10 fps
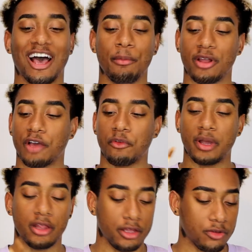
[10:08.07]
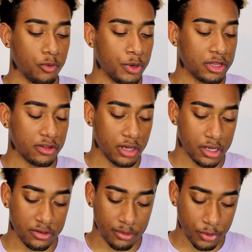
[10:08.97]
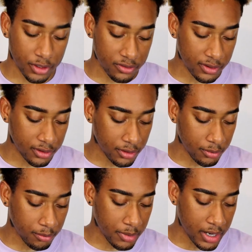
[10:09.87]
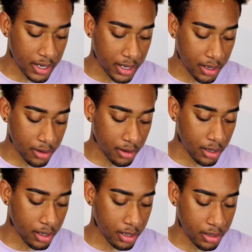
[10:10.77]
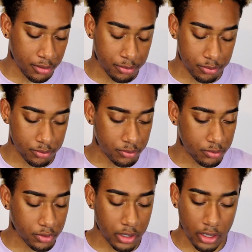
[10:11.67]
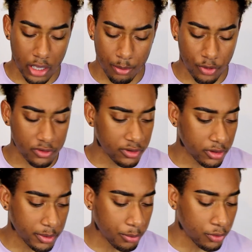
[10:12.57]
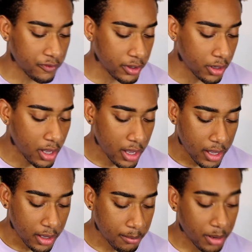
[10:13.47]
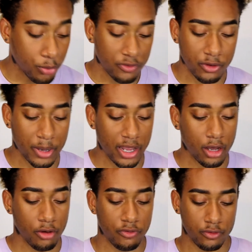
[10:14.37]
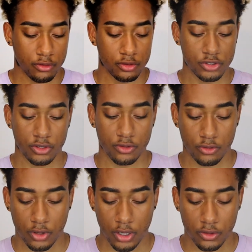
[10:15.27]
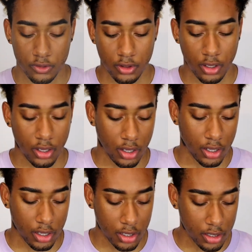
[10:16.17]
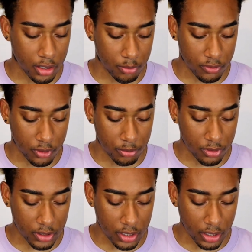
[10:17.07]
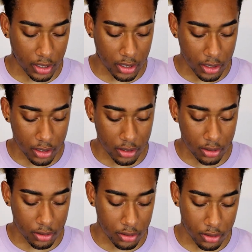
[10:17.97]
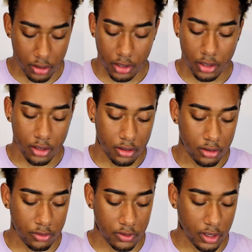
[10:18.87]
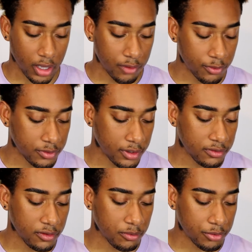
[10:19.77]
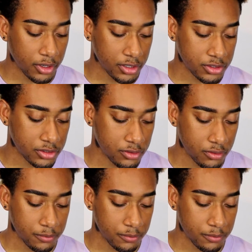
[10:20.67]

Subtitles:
I'm gonna cover my lid with some more concealer. My Camo Concealer by Morphe. By e.l.f. Jesus Christ. And I'm just gonna blend that in using a Real Technique brush.